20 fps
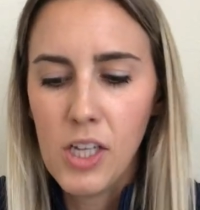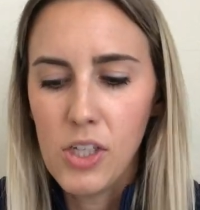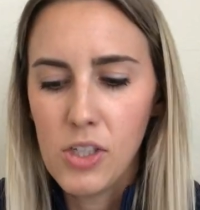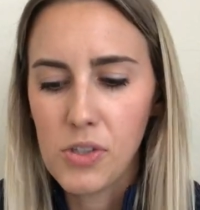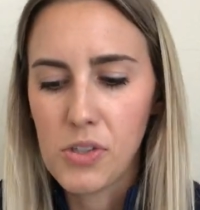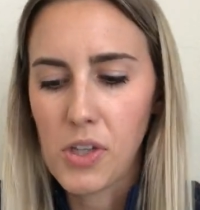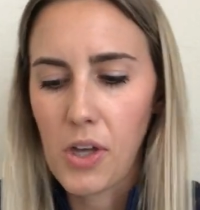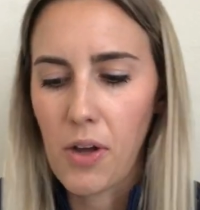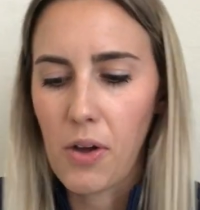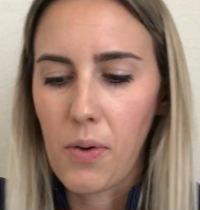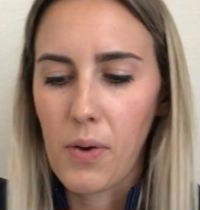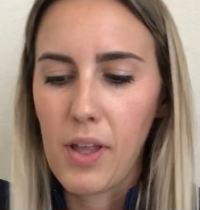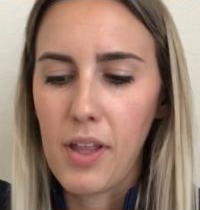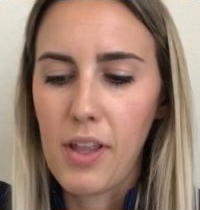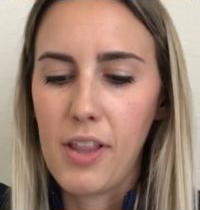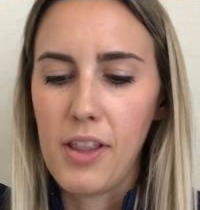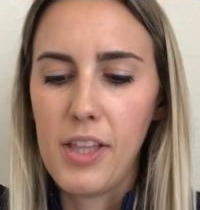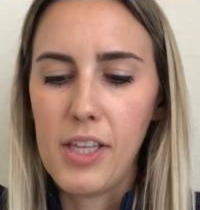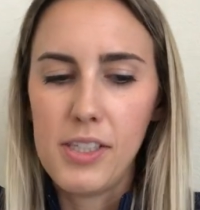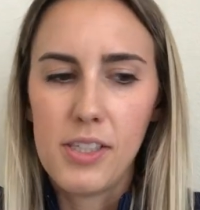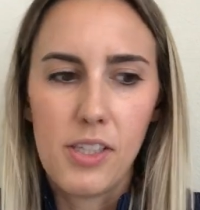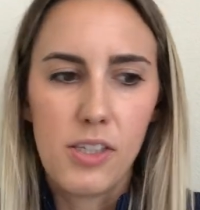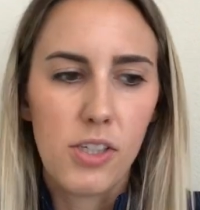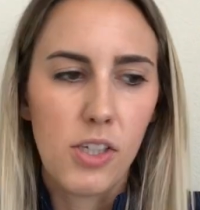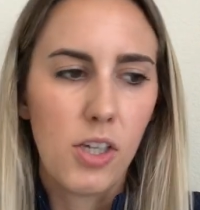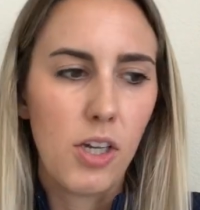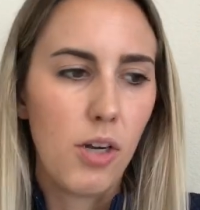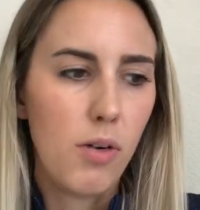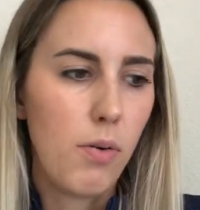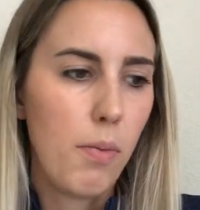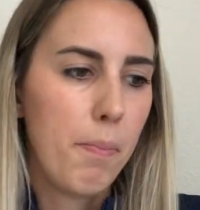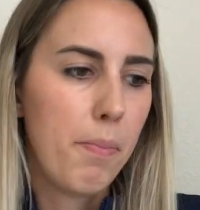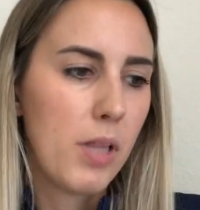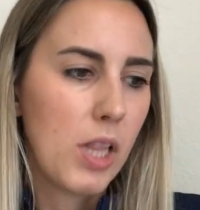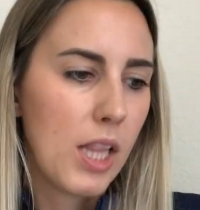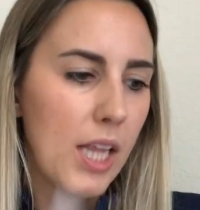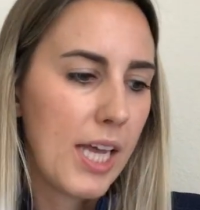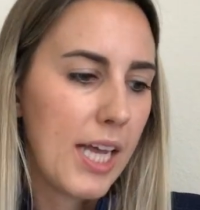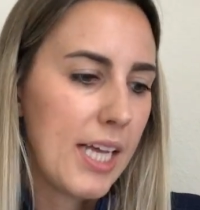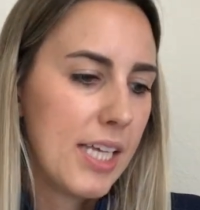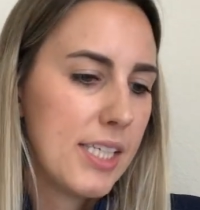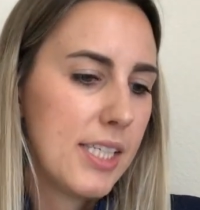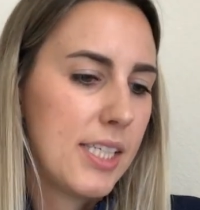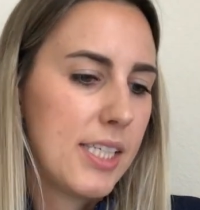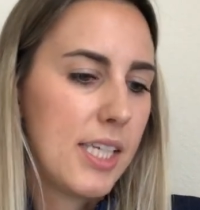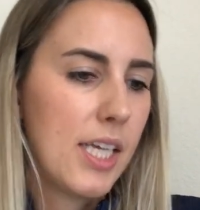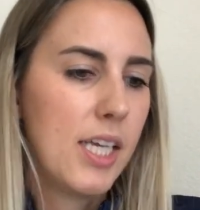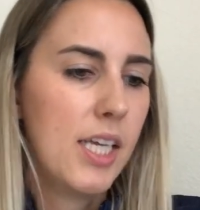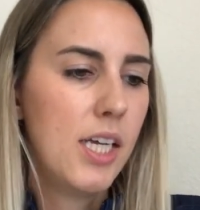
So this is a good place.